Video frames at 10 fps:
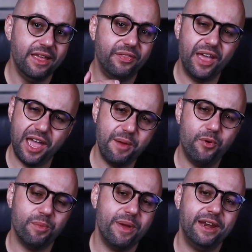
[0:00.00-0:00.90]
the
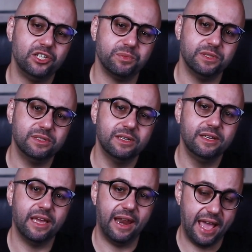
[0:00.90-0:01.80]
airport management
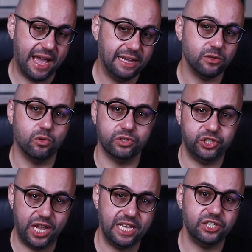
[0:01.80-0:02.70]
can add or
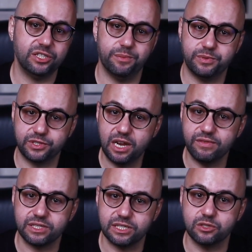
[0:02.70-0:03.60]
change the
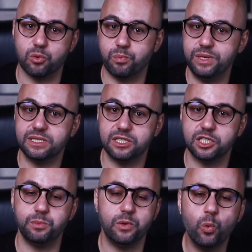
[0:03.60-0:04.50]
services or
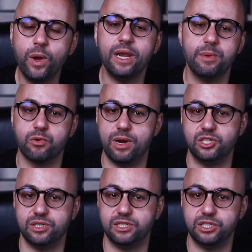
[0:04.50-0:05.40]
businesses between
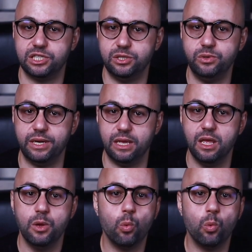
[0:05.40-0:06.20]
immigration and security